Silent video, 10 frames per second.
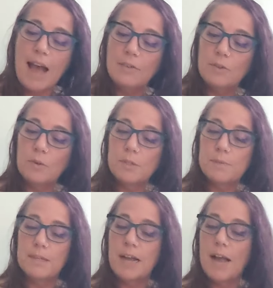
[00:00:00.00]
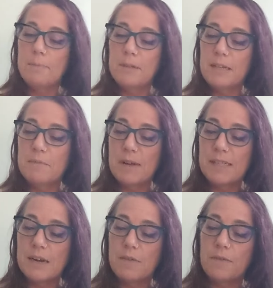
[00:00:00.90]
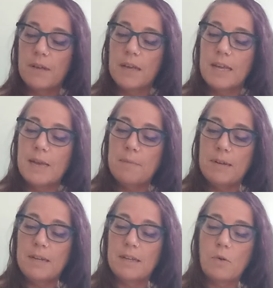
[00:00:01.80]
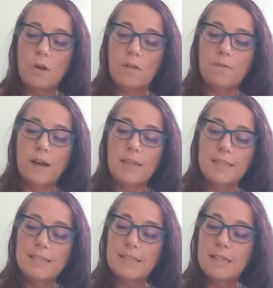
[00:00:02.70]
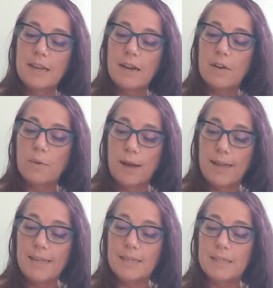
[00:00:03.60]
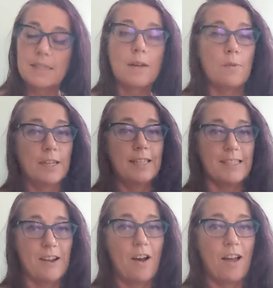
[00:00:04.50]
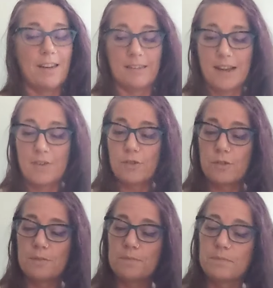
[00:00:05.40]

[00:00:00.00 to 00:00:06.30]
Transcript: outdoorsman, I believe myself eminently qualified to declare what is and what is not natural.